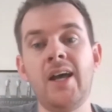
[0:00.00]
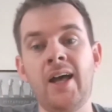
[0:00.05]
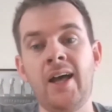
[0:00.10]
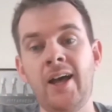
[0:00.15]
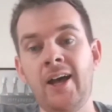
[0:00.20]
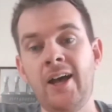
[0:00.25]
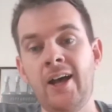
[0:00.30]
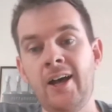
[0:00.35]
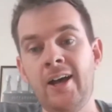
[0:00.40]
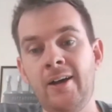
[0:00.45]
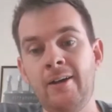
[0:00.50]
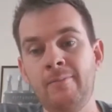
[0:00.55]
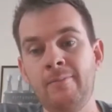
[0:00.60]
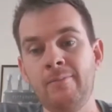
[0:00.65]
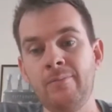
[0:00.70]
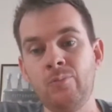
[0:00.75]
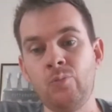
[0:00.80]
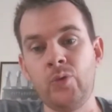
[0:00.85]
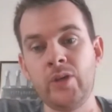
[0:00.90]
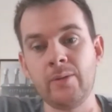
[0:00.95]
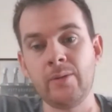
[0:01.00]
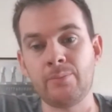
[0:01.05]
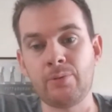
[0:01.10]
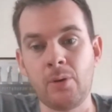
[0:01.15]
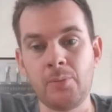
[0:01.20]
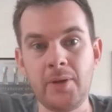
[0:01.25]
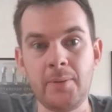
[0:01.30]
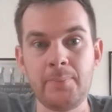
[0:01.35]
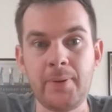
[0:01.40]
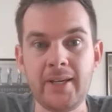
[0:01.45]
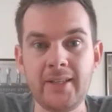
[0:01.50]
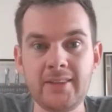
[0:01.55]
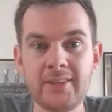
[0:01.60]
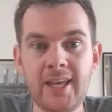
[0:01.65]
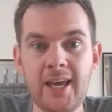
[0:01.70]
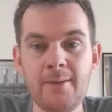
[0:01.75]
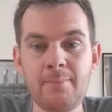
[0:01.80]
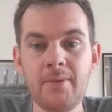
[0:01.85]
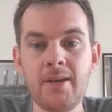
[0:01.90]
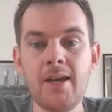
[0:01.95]
Um, we can probably beat
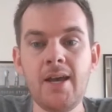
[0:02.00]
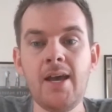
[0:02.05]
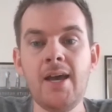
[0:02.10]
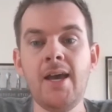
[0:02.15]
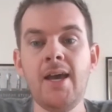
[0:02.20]
them.